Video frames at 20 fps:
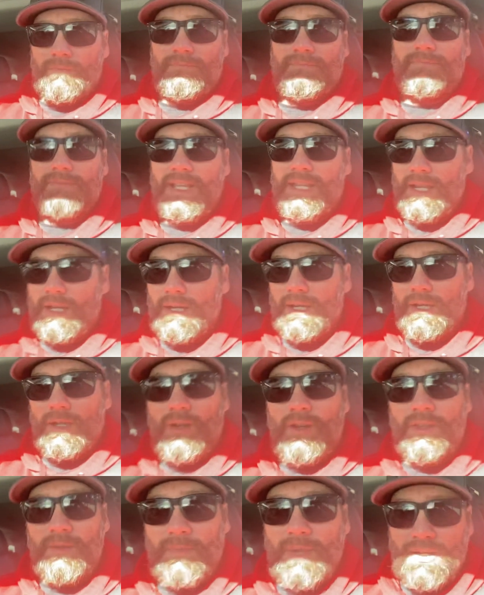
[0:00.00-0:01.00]
they carry
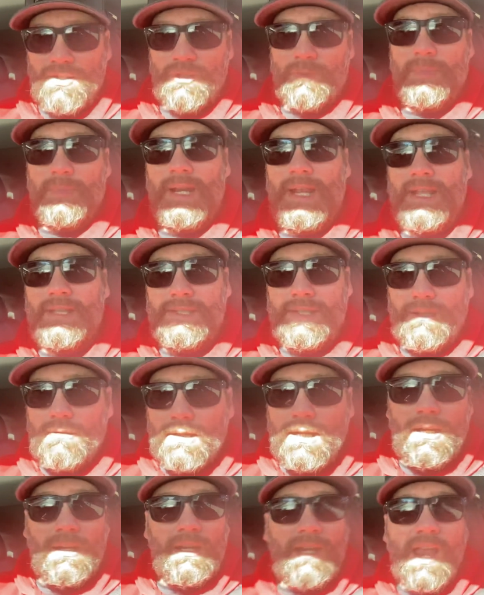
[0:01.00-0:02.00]
all the major brands. They don't
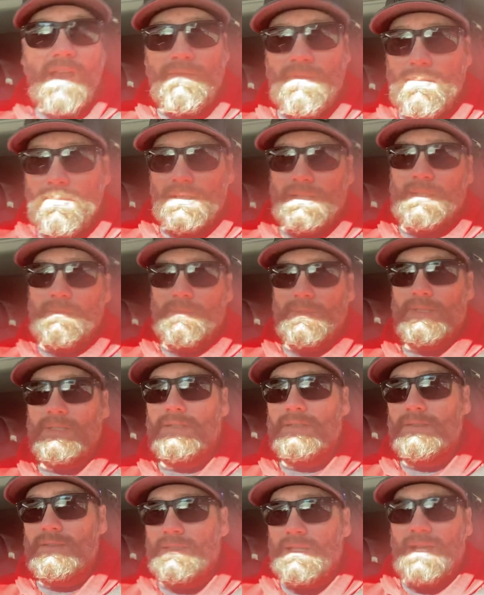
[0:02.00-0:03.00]
carry everybody, but
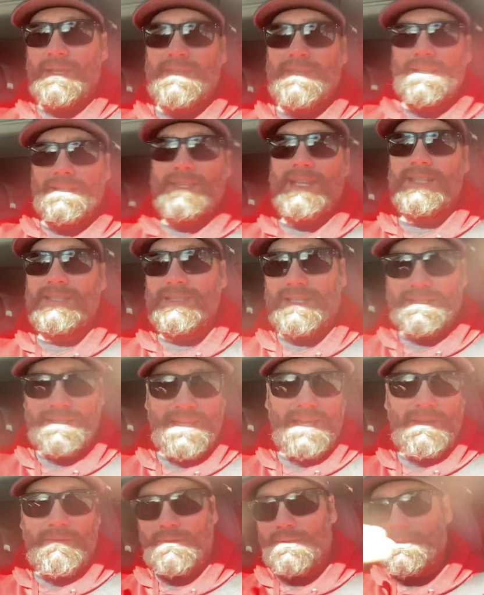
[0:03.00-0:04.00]
I think that's like
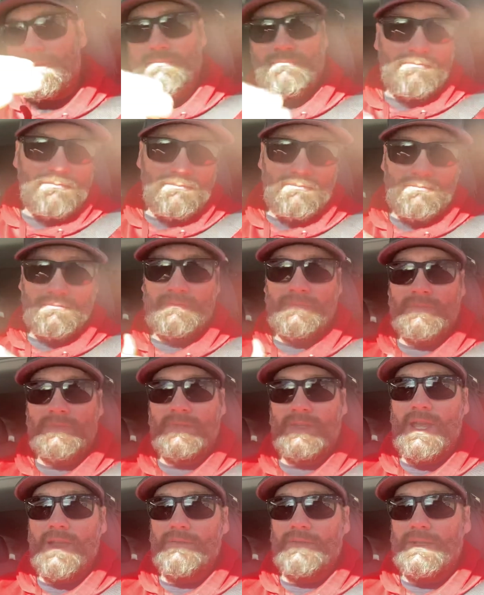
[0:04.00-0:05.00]
that with
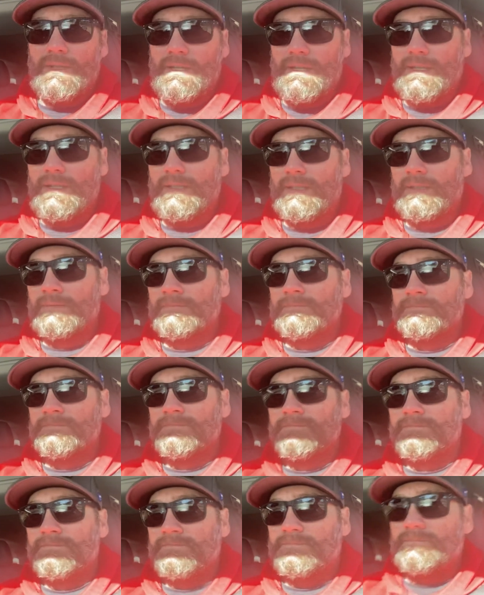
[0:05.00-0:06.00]
every
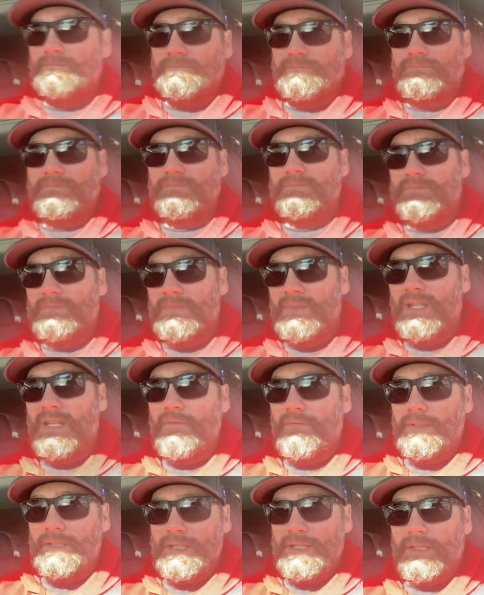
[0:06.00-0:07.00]

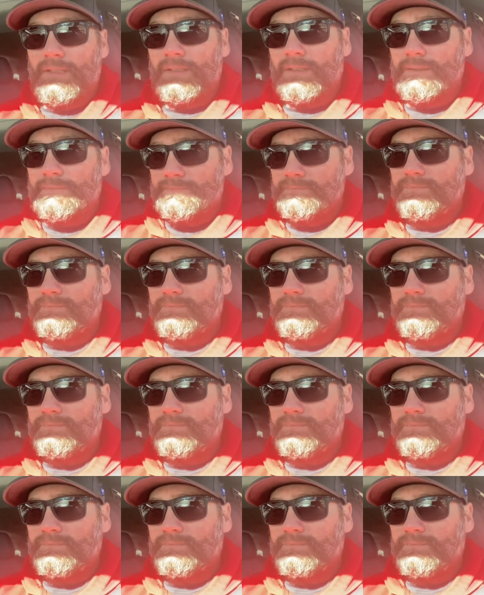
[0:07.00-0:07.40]
dealer.